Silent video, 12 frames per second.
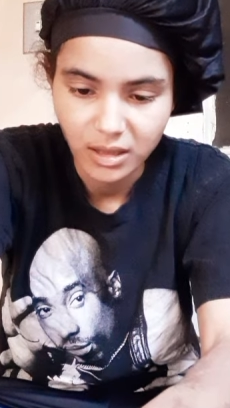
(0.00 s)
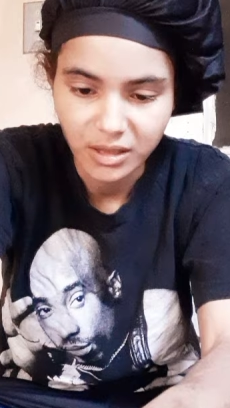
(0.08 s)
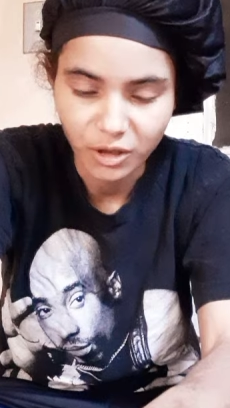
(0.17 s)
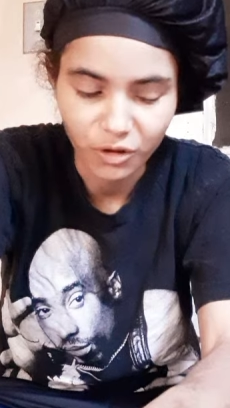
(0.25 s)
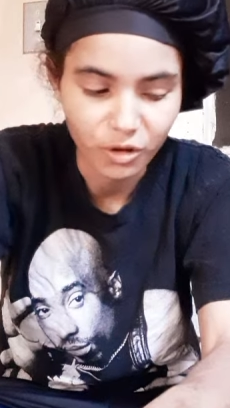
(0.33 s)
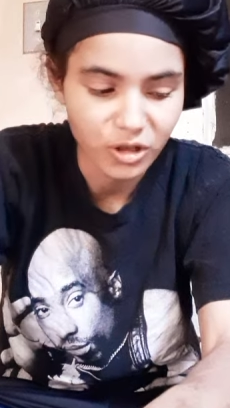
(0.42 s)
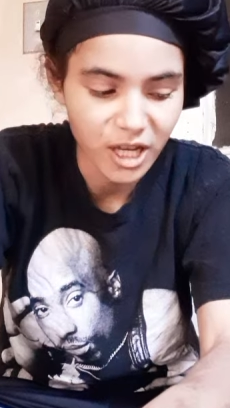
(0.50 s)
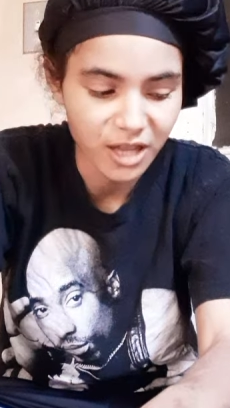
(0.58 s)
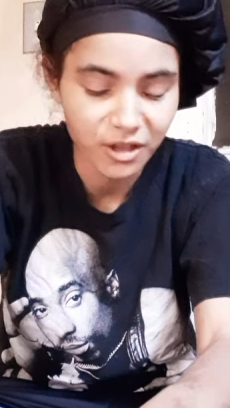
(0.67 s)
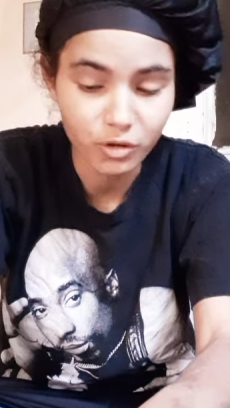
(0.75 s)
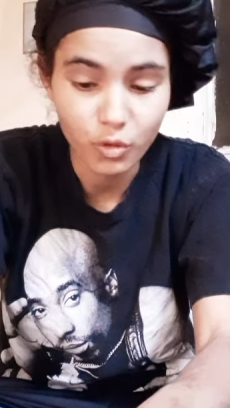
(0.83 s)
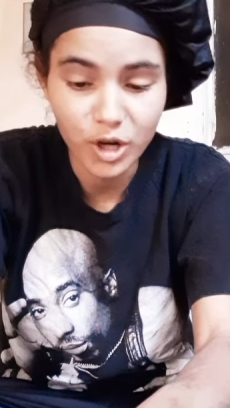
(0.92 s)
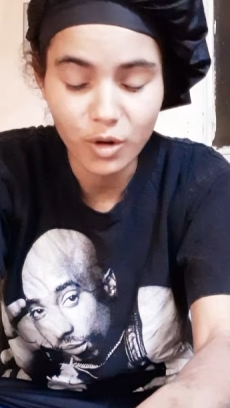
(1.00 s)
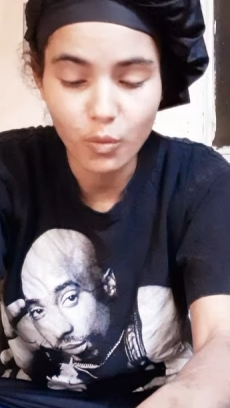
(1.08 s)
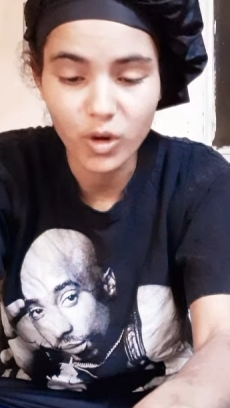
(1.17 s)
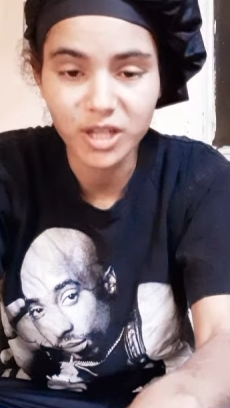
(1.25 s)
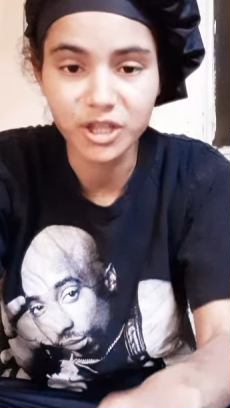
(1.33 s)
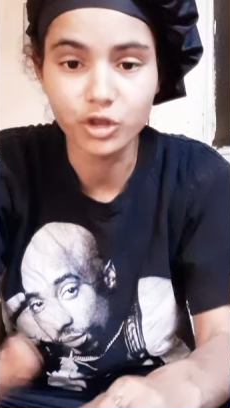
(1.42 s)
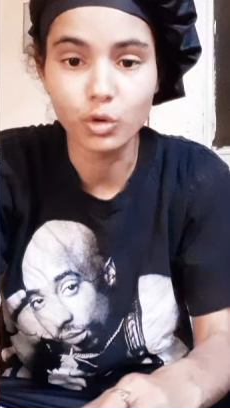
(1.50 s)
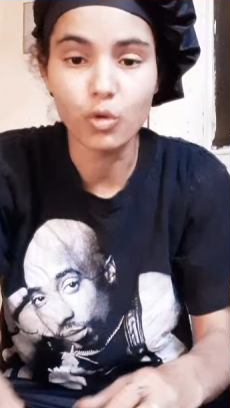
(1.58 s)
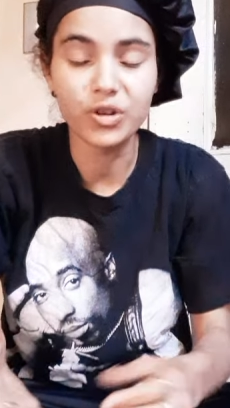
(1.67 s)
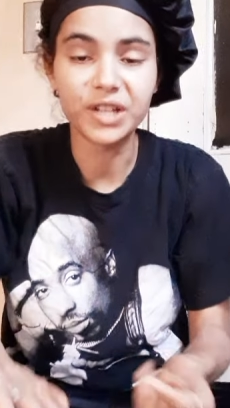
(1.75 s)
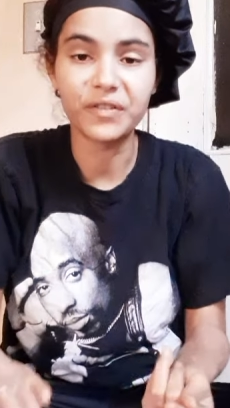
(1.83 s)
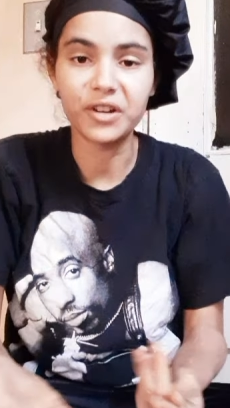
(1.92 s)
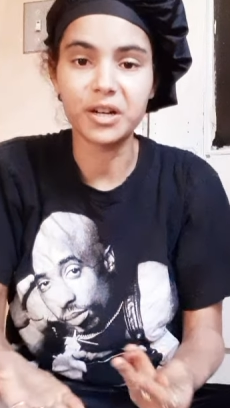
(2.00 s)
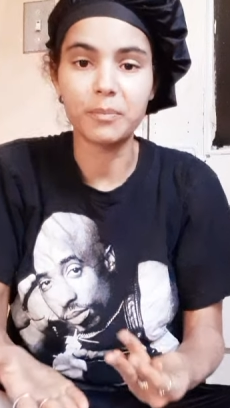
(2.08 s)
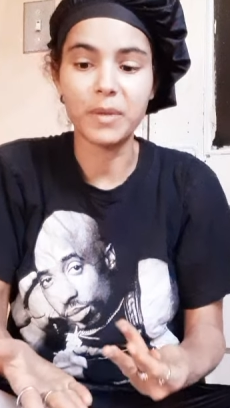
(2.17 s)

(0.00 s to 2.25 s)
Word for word: so the yeah, the Queen of Wands are doing this for her